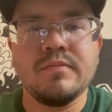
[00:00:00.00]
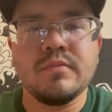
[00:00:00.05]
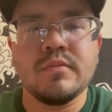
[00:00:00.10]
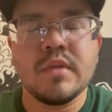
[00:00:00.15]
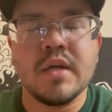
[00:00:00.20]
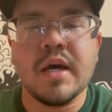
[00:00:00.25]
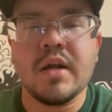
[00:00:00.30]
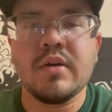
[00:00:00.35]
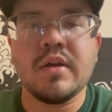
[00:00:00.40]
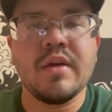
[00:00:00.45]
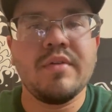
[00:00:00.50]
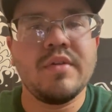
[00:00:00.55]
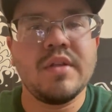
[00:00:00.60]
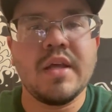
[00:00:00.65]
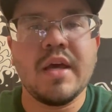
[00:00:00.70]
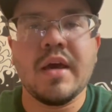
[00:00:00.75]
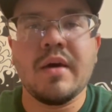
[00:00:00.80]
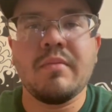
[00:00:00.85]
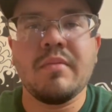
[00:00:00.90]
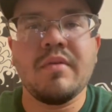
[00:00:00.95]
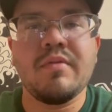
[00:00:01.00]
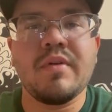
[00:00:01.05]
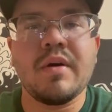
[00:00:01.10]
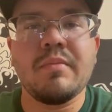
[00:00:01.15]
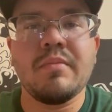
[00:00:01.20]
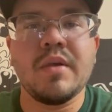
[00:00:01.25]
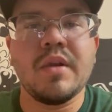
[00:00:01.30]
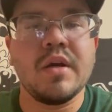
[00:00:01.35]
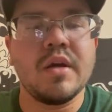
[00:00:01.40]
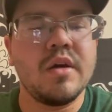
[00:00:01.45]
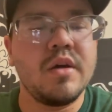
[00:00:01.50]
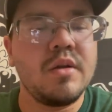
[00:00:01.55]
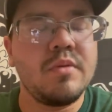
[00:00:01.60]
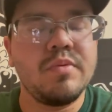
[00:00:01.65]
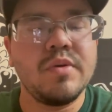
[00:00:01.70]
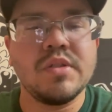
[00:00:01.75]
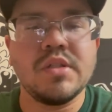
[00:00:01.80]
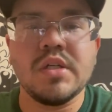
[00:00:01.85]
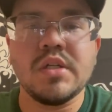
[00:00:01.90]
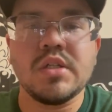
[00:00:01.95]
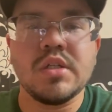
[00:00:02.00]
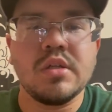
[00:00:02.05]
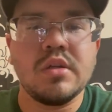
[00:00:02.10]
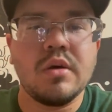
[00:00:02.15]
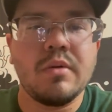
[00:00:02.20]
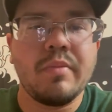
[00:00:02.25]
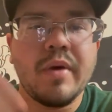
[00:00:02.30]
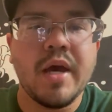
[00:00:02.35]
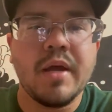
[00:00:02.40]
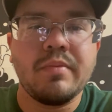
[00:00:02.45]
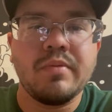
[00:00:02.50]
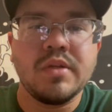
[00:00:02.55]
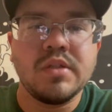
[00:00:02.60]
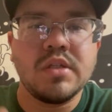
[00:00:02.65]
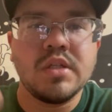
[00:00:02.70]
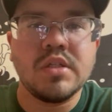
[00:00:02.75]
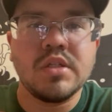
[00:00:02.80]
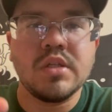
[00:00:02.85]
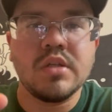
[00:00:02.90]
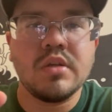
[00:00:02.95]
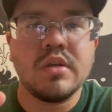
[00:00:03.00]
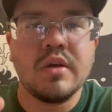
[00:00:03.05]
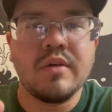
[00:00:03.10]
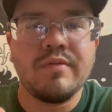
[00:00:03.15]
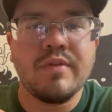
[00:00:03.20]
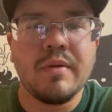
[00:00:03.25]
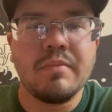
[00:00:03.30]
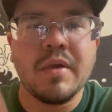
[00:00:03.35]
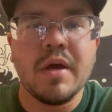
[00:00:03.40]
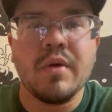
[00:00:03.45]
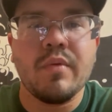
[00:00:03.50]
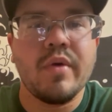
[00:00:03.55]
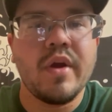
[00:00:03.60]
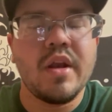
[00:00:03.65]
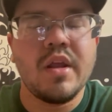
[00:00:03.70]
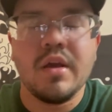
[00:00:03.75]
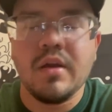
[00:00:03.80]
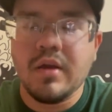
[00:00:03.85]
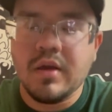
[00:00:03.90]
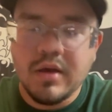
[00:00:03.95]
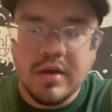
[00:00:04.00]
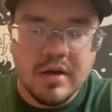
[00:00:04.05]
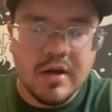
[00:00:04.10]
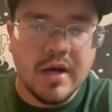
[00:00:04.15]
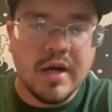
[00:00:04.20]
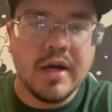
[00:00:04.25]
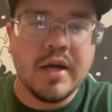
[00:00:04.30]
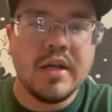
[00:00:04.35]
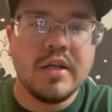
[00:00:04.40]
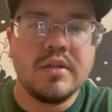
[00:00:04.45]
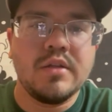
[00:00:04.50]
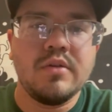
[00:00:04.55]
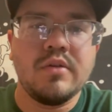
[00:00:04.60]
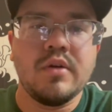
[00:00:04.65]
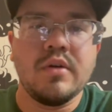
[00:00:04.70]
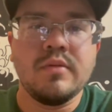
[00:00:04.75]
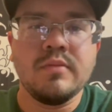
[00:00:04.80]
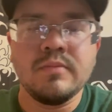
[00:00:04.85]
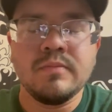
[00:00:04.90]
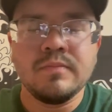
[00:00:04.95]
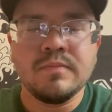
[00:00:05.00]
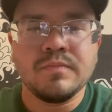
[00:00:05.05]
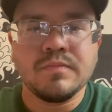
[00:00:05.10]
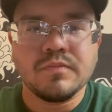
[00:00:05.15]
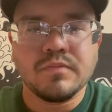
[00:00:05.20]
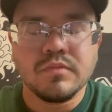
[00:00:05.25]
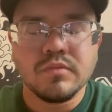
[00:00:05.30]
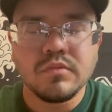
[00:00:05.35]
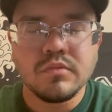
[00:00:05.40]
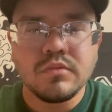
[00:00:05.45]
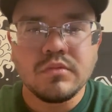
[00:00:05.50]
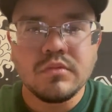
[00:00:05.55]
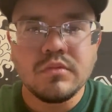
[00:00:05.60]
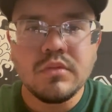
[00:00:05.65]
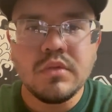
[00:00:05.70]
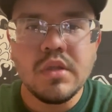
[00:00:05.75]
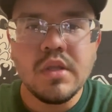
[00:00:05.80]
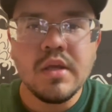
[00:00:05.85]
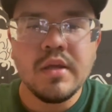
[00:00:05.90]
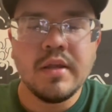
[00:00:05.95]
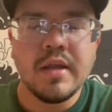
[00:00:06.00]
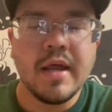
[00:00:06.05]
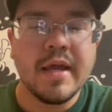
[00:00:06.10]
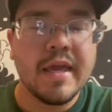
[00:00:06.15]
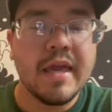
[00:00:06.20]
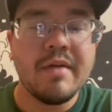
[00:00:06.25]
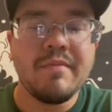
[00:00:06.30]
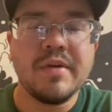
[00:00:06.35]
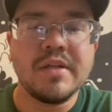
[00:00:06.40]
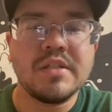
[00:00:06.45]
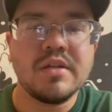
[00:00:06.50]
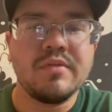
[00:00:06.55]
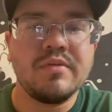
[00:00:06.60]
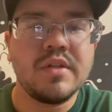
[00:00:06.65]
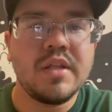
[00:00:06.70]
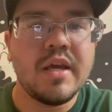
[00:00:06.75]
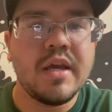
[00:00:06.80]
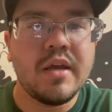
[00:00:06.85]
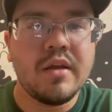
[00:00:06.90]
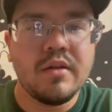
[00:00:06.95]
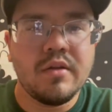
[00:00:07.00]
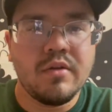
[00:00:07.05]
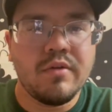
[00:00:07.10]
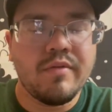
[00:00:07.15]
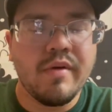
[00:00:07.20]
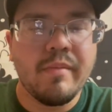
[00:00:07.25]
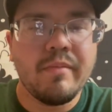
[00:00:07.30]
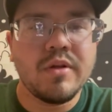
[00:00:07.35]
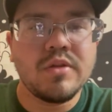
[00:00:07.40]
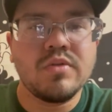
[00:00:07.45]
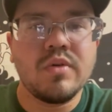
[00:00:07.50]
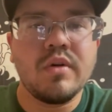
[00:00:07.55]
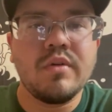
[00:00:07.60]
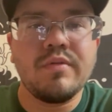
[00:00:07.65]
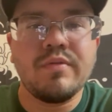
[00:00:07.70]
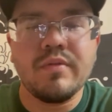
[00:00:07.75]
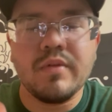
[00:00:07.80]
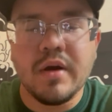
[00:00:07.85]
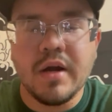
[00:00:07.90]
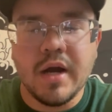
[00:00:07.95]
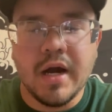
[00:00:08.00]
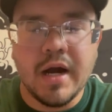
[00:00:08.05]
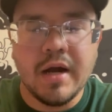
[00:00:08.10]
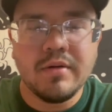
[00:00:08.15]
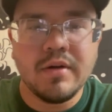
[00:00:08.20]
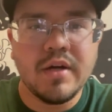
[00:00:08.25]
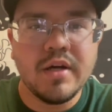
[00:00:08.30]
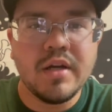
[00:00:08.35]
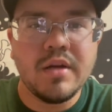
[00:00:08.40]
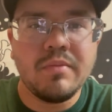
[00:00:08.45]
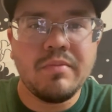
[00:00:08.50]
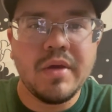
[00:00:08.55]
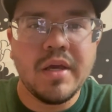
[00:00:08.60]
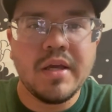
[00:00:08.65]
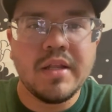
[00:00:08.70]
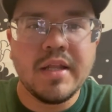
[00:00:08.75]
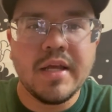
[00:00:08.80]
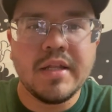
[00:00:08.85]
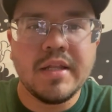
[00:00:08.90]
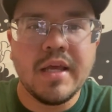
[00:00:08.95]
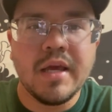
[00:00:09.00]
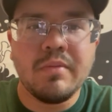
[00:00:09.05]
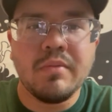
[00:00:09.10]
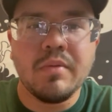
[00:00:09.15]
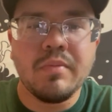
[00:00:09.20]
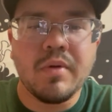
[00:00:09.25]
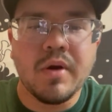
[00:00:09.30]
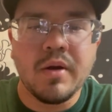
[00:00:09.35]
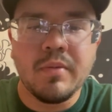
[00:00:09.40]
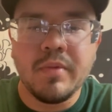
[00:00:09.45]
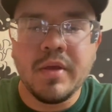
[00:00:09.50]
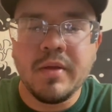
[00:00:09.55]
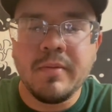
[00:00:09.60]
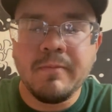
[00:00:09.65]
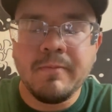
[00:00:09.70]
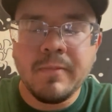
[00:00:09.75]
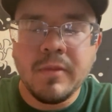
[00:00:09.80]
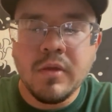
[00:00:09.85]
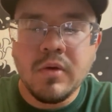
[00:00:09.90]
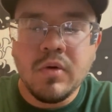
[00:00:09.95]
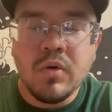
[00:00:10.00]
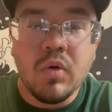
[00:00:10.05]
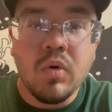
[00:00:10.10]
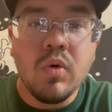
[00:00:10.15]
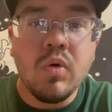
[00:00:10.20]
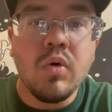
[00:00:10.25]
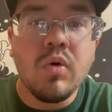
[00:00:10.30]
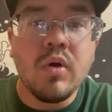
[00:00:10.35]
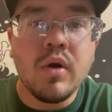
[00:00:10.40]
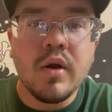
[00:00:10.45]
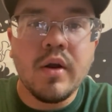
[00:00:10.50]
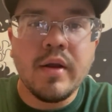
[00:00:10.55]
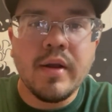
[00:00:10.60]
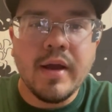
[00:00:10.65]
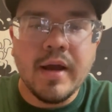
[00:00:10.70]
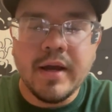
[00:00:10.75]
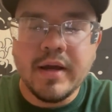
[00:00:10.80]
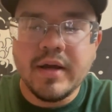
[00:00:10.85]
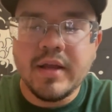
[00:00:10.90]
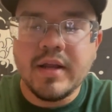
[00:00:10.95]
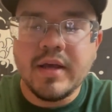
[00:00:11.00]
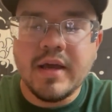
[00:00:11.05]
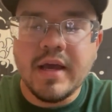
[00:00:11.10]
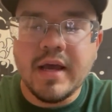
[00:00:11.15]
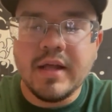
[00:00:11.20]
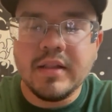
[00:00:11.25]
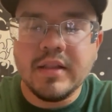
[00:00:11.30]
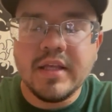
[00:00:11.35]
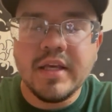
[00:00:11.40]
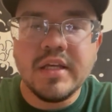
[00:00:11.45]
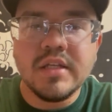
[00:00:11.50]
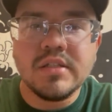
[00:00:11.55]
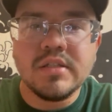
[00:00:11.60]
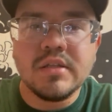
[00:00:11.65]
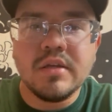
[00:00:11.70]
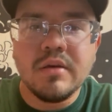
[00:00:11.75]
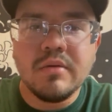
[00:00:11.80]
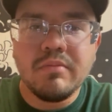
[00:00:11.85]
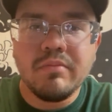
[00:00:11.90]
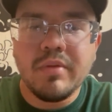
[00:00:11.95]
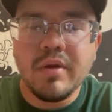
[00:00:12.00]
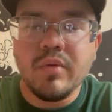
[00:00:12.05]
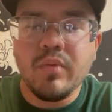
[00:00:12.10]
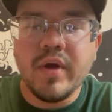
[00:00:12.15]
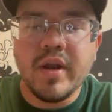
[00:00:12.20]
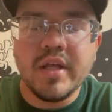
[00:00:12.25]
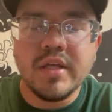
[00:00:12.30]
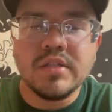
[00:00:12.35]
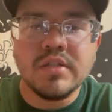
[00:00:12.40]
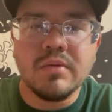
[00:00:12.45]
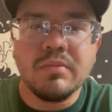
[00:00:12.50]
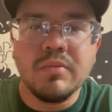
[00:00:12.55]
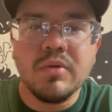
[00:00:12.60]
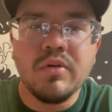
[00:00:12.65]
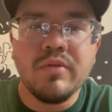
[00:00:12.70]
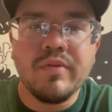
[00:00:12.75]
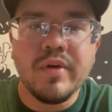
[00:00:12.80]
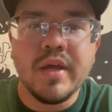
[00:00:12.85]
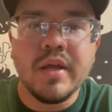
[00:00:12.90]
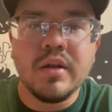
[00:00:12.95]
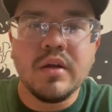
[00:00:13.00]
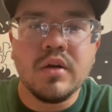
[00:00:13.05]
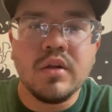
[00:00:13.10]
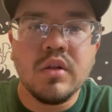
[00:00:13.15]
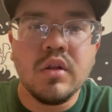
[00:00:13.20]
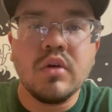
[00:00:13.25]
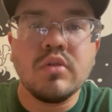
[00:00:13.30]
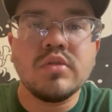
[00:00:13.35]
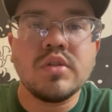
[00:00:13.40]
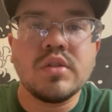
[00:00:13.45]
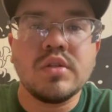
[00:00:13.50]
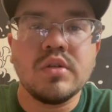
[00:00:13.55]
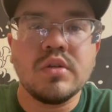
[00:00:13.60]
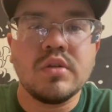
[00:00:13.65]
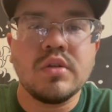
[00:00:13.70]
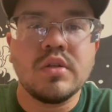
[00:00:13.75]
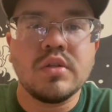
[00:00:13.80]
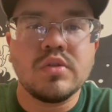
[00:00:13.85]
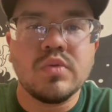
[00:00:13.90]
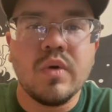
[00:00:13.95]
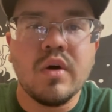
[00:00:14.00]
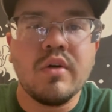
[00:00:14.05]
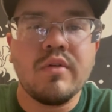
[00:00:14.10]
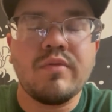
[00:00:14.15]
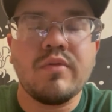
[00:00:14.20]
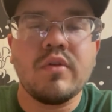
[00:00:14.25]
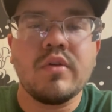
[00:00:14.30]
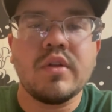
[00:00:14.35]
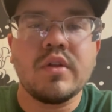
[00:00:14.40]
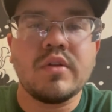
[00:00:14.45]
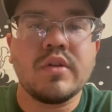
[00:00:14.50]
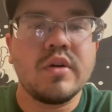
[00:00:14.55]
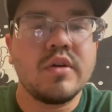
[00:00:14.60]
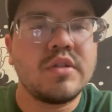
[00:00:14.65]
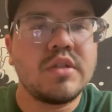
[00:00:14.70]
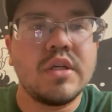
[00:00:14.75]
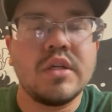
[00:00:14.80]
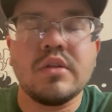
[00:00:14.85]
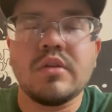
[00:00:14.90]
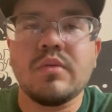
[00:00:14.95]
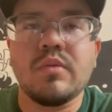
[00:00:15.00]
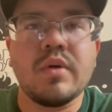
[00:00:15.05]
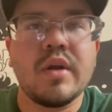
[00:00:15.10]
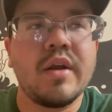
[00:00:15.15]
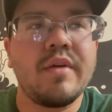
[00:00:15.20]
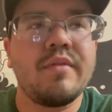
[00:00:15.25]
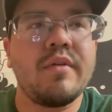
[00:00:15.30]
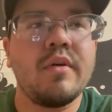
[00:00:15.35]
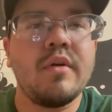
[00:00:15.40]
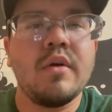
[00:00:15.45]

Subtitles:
I don't give a damn if I'm in a good position, a bad position. If I'm not ready, I'm going to do it. And I gave myself a date. November 12th, I'm going to be in that damn apartment, or I'm going to at least be ready to move in close to the 12th or the 13th or whatever.